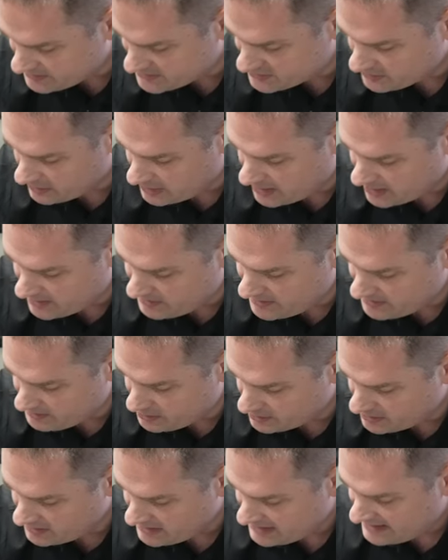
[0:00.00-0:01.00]
So a lot of
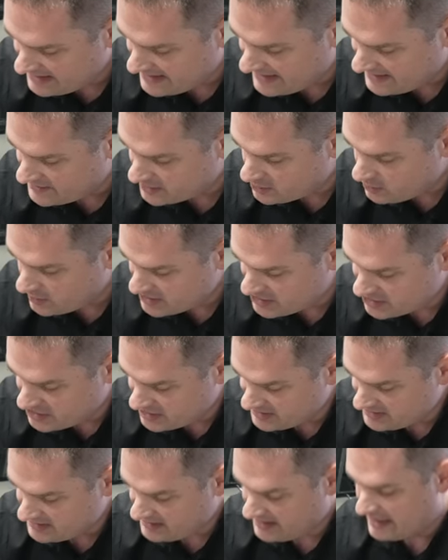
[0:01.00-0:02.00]
people had the
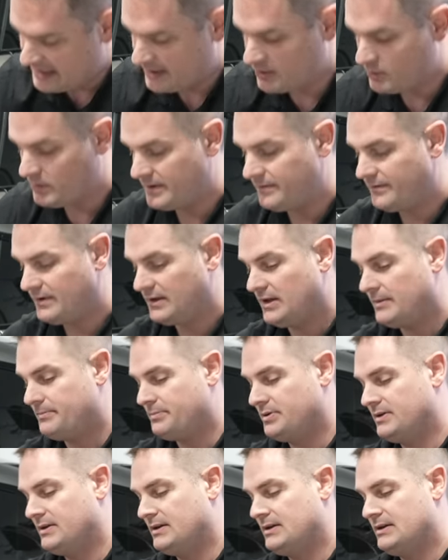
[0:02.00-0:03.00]
question, how do I fill up
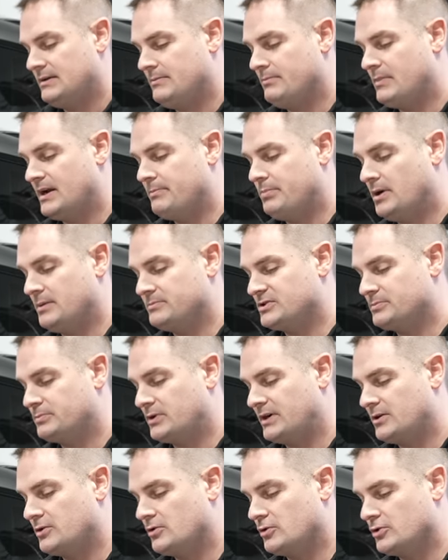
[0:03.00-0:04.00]
my pump
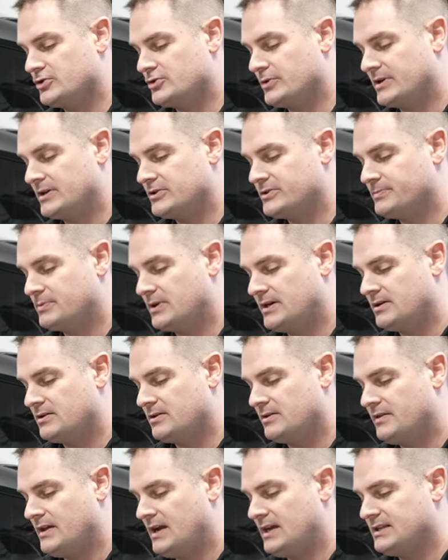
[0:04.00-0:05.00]
sprayer or trigger sprayer?
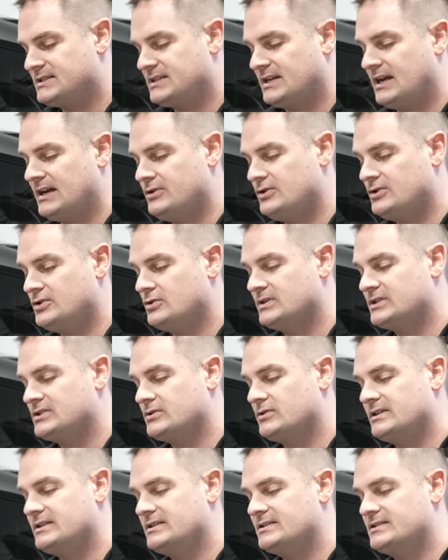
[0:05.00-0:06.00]
That's how you do it.
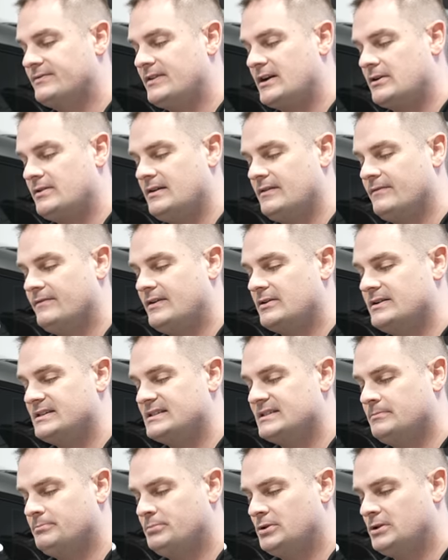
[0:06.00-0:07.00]
So it is very, very
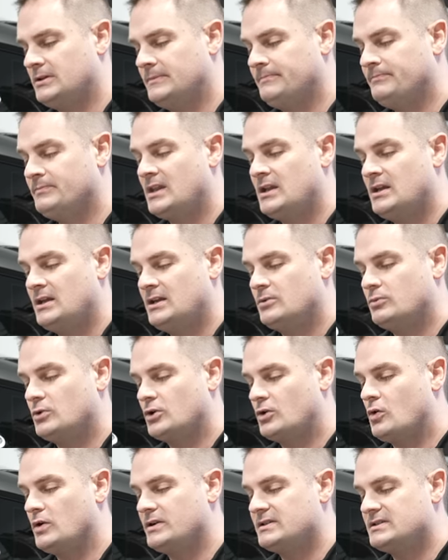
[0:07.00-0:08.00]
simple.
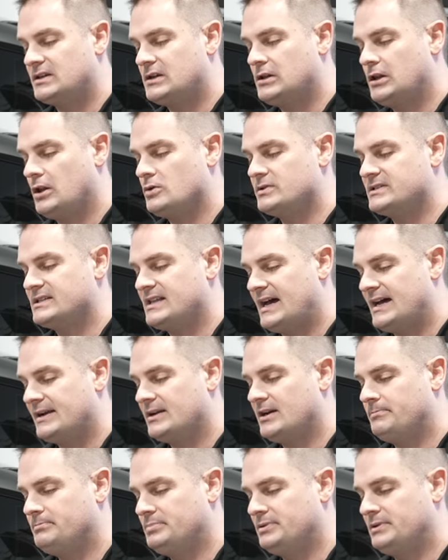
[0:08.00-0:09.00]
We're going to close that
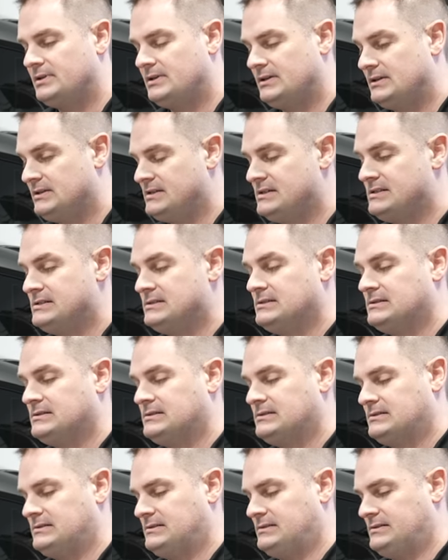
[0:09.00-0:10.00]
up.
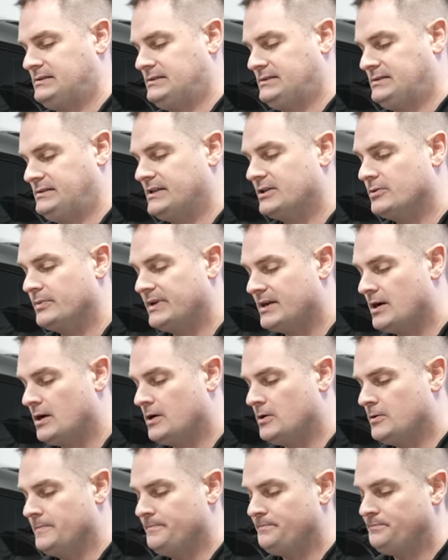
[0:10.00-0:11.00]
There we
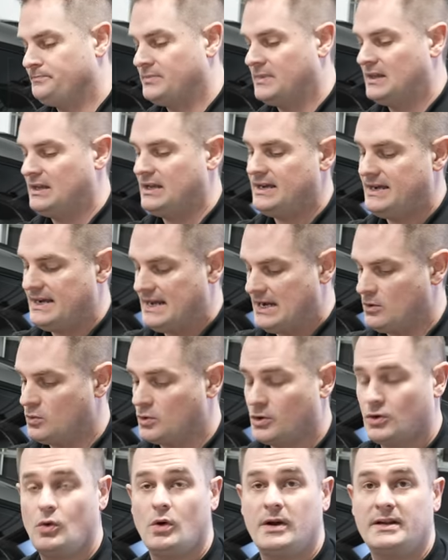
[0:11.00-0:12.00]
go. And now
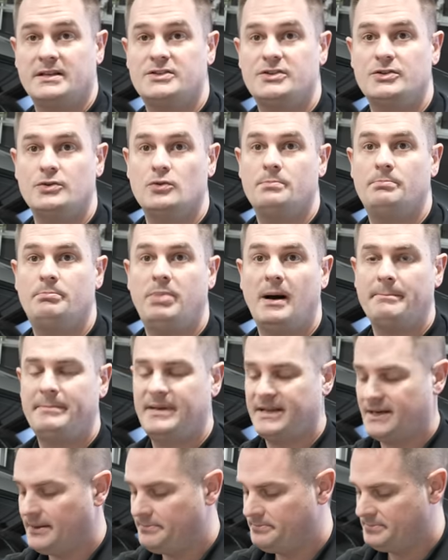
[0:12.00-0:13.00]
we're going to pump
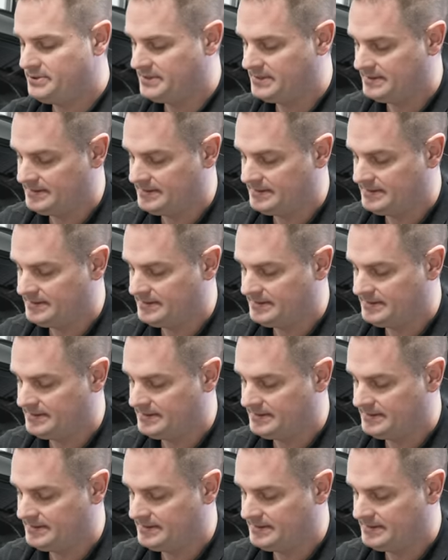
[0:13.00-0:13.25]
it up.